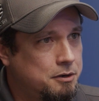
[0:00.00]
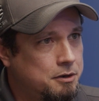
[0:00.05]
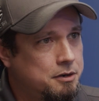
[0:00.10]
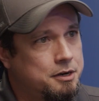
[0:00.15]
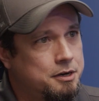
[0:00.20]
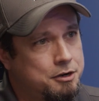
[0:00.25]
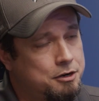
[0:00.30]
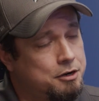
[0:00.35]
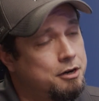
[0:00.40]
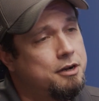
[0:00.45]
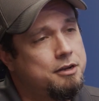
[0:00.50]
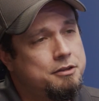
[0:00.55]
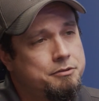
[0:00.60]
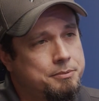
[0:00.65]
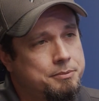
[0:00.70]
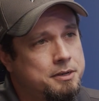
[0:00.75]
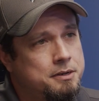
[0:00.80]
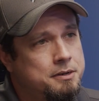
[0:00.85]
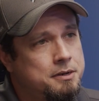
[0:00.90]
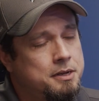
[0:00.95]
her and her
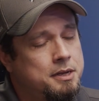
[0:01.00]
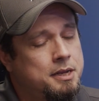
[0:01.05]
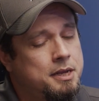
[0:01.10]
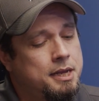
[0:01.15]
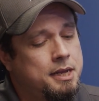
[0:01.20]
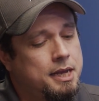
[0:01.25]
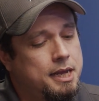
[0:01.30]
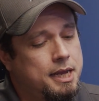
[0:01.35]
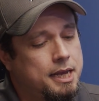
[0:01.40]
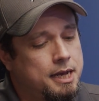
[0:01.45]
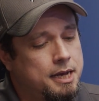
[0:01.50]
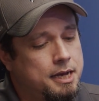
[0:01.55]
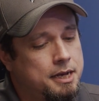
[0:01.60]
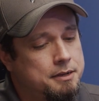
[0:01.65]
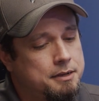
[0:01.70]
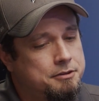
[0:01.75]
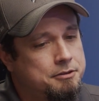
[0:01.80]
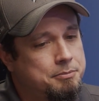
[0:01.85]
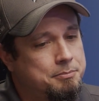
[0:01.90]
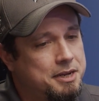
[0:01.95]
husband
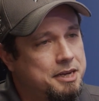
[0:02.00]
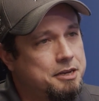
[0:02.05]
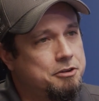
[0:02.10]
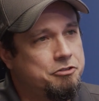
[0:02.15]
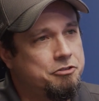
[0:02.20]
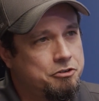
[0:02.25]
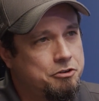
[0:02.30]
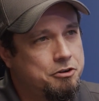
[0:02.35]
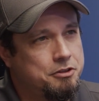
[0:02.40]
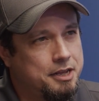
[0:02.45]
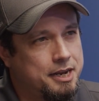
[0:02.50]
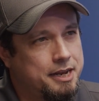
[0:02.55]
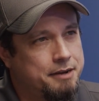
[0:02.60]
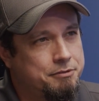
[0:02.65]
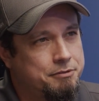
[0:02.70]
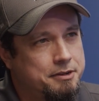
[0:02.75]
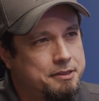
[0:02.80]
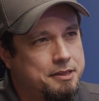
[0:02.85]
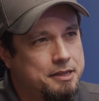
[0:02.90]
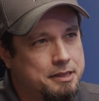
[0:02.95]
to make sure that
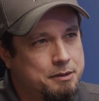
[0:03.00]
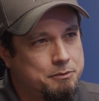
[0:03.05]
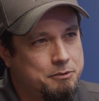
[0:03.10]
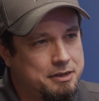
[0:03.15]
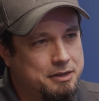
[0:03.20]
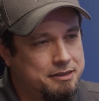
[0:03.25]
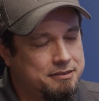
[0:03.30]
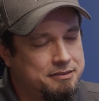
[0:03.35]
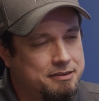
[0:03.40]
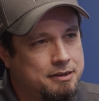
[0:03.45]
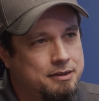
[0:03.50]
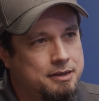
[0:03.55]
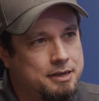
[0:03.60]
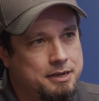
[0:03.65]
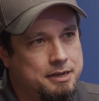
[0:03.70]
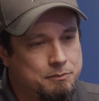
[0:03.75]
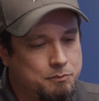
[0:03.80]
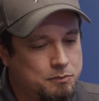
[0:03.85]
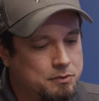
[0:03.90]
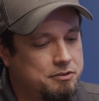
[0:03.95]
everything that we
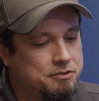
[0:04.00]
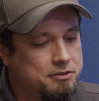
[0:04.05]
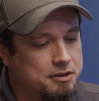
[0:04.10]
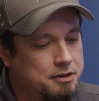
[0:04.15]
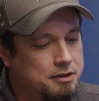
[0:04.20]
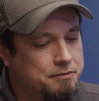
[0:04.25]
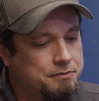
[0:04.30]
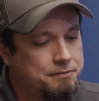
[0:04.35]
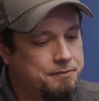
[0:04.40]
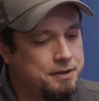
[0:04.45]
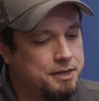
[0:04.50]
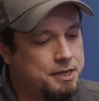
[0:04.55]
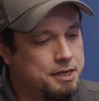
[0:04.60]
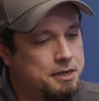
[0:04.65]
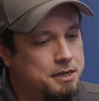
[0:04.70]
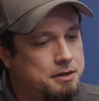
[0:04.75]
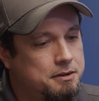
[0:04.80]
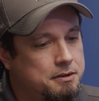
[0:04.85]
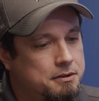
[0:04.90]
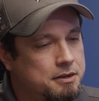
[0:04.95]
designed was going to
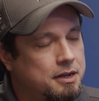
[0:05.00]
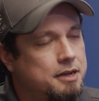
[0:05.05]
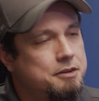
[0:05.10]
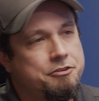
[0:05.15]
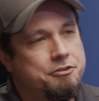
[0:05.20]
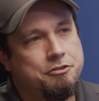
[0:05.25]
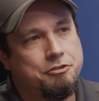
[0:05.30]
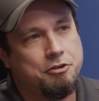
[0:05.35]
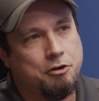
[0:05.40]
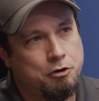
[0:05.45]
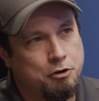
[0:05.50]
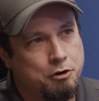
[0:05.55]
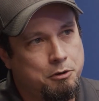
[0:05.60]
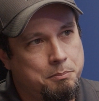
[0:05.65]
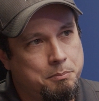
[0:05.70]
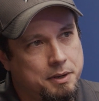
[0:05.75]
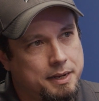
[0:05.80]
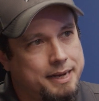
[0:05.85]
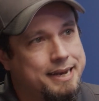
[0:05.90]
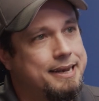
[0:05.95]
fit not just her,
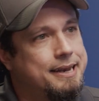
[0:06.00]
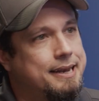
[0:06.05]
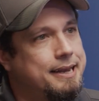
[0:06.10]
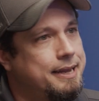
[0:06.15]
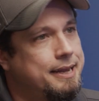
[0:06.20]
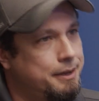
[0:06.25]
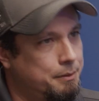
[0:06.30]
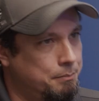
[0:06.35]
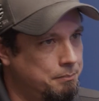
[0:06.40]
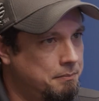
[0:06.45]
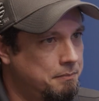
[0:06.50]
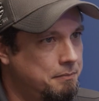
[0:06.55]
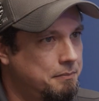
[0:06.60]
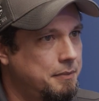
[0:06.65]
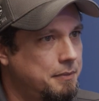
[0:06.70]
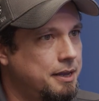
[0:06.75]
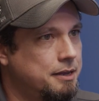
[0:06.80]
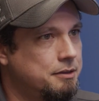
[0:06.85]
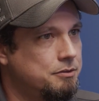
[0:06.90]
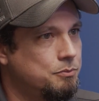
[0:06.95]
but him
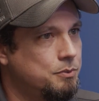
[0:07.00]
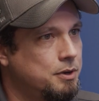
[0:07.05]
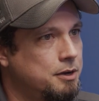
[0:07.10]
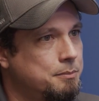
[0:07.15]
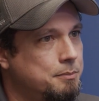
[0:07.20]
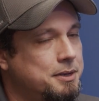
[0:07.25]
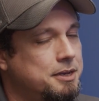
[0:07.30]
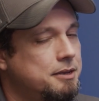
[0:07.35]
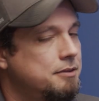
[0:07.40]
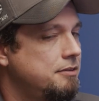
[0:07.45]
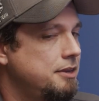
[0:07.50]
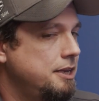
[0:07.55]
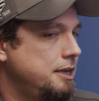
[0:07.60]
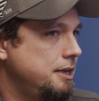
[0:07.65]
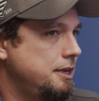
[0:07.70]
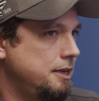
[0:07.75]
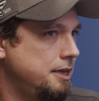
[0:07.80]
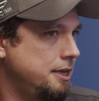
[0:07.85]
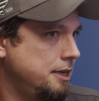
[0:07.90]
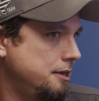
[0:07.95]
as well, because
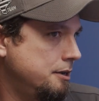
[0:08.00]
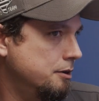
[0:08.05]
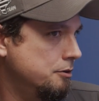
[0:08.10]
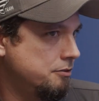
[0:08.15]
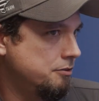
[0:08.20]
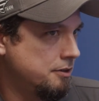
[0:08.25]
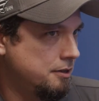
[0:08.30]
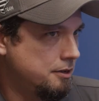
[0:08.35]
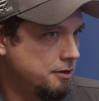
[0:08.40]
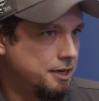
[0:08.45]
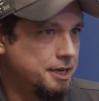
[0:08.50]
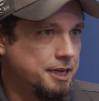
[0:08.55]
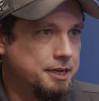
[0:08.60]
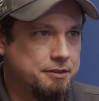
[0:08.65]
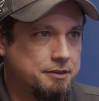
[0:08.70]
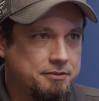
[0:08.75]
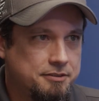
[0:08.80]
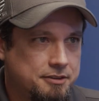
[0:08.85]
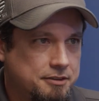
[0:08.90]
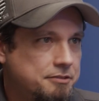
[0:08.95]
he goes in there, he
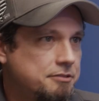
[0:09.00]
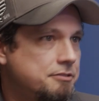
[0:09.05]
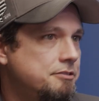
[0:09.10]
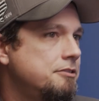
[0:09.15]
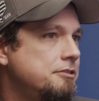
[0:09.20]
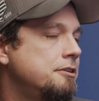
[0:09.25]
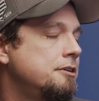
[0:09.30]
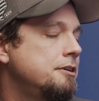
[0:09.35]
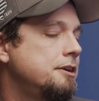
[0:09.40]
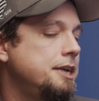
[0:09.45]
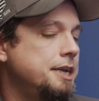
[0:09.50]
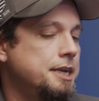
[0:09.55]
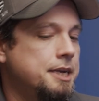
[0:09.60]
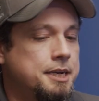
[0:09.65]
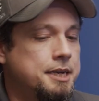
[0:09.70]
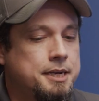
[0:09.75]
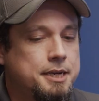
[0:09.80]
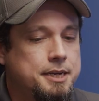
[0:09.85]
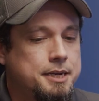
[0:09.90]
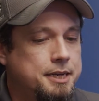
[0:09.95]
assists her,
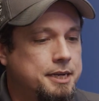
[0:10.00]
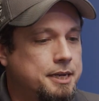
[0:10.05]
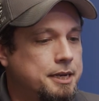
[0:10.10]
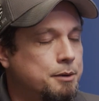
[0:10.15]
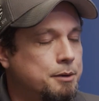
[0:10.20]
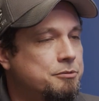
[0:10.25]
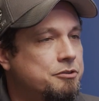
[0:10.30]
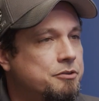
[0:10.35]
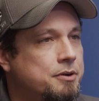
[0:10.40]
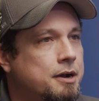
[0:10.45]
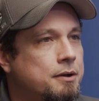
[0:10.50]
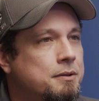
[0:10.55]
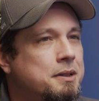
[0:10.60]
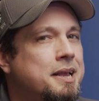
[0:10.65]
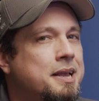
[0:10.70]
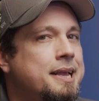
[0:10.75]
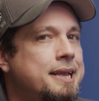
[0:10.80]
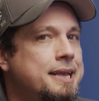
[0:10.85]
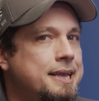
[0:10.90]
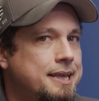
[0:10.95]
he helps her out.
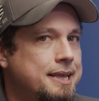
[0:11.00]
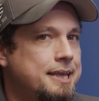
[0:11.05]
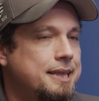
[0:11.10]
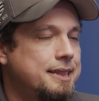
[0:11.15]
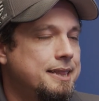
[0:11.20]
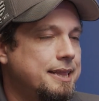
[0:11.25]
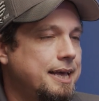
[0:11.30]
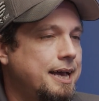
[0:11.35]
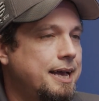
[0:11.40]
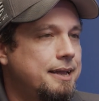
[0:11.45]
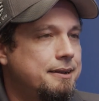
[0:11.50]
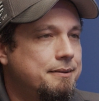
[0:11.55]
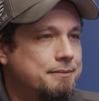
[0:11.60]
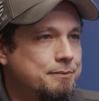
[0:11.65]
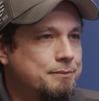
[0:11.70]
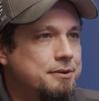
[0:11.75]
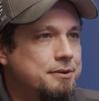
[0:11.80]
That's